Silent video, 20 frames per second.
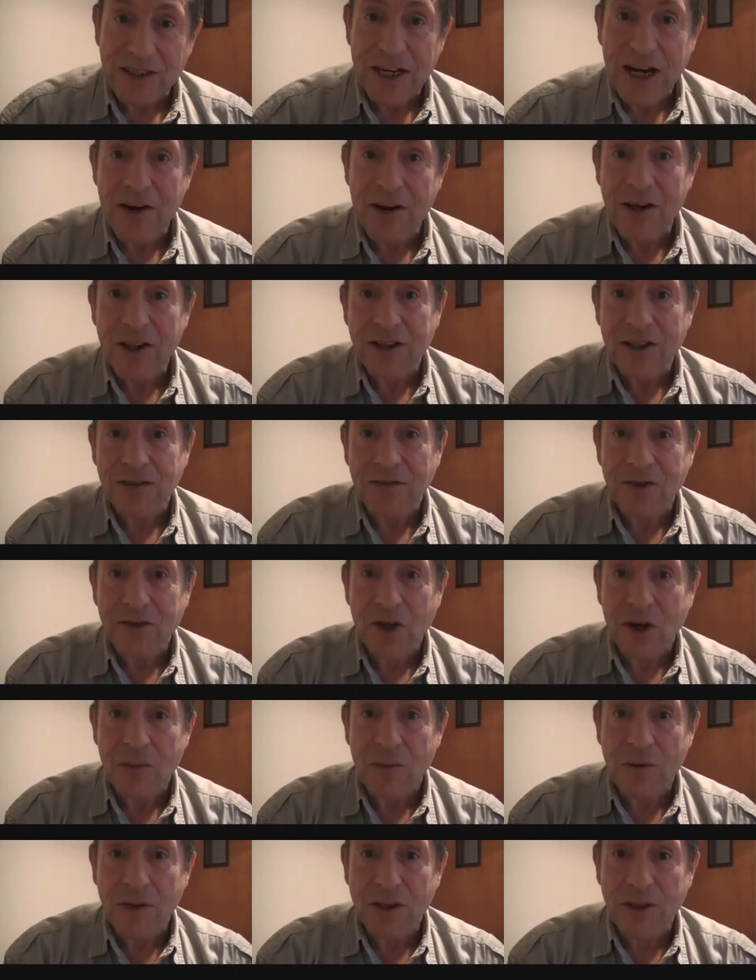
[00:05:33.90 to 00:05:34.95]
areas of
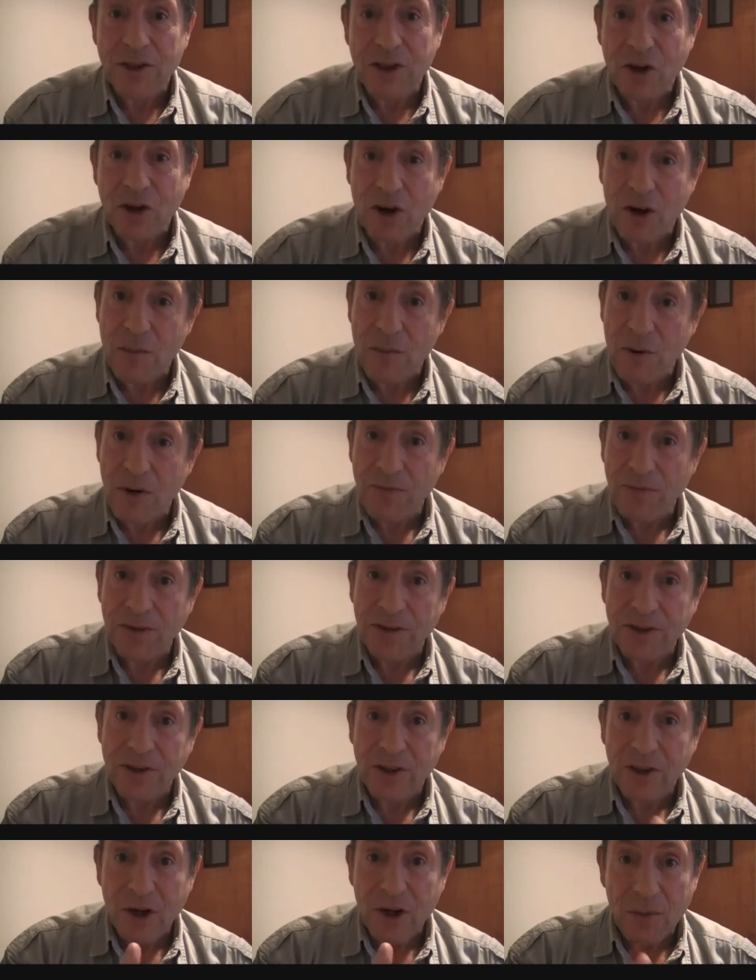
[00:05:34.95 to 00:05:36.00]
turbulence, or above
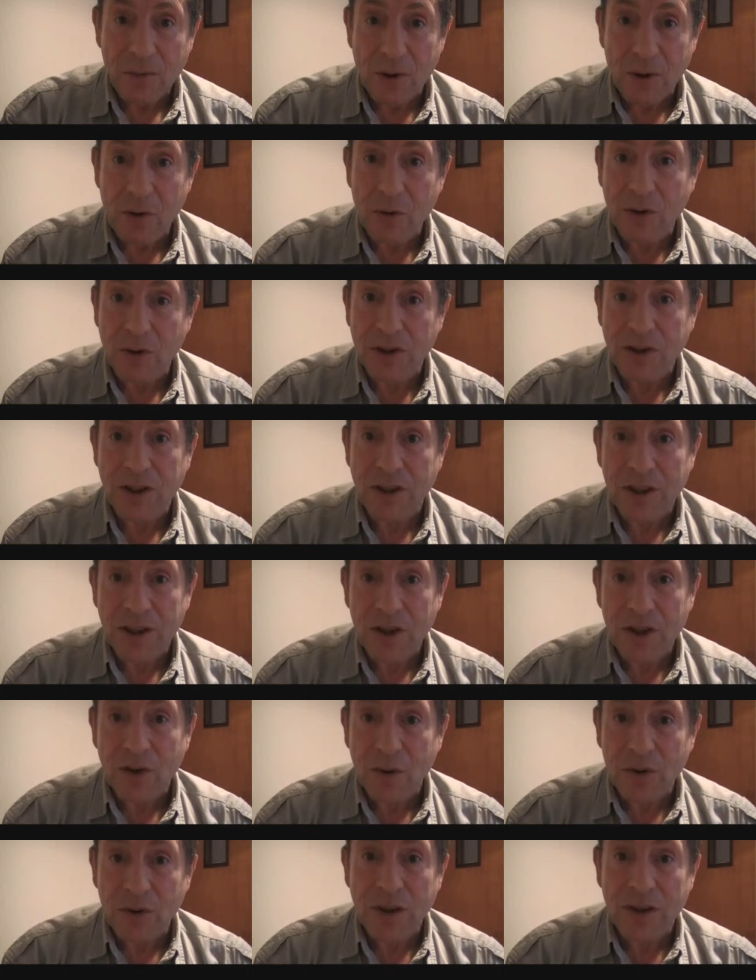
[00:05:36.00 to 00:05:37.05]
it or below it. You
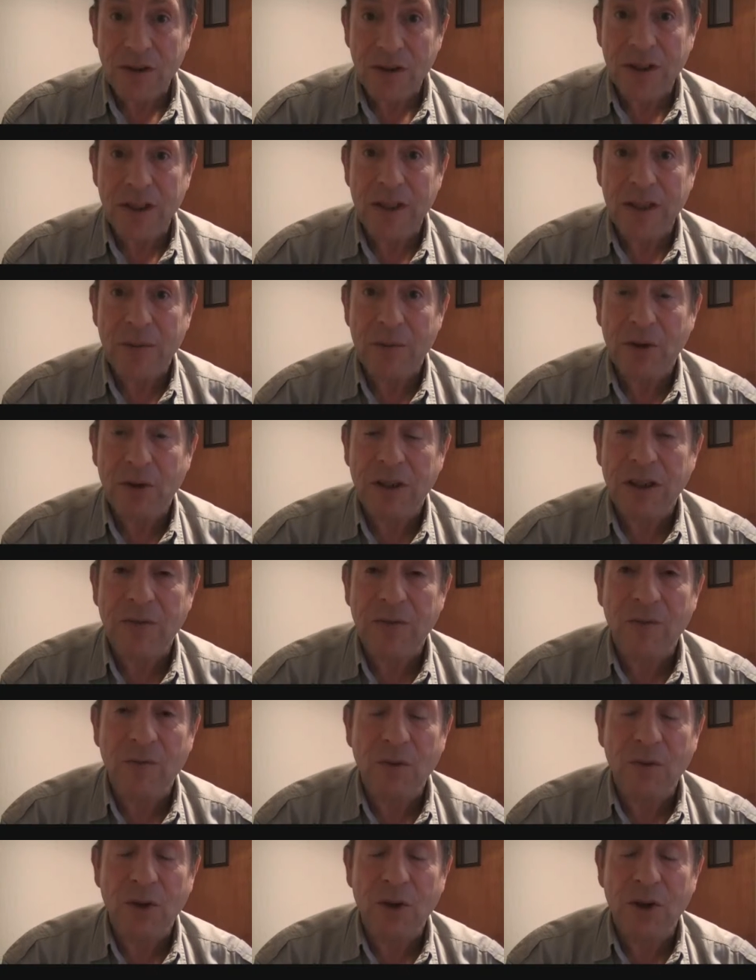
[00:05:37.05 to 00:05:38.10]
know, they were
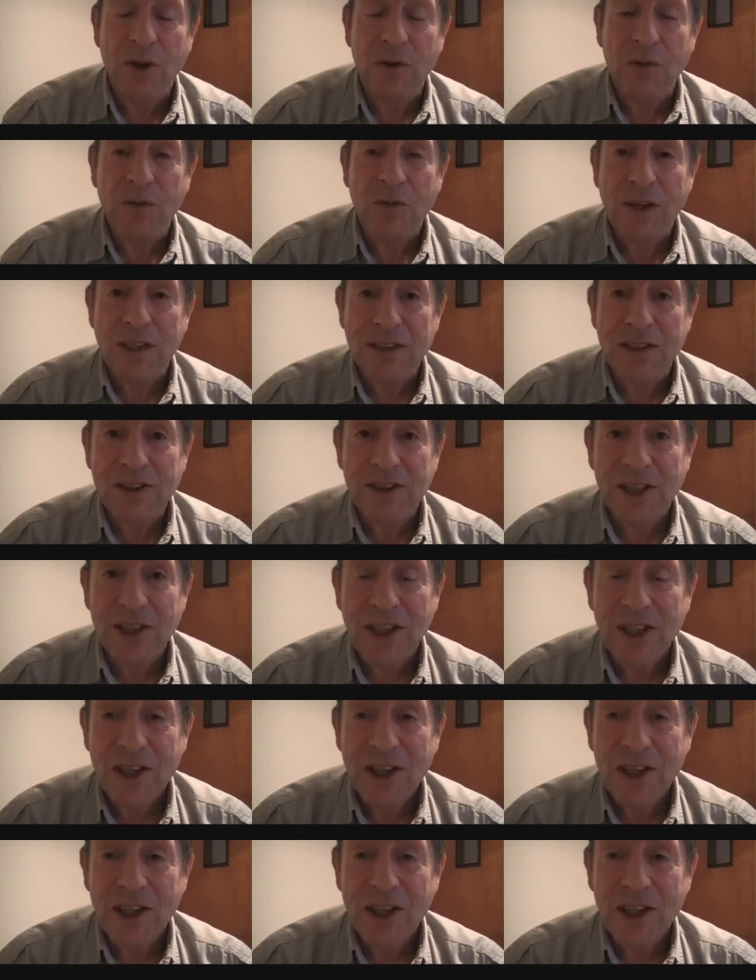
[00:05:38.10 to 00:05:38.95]
given good advice.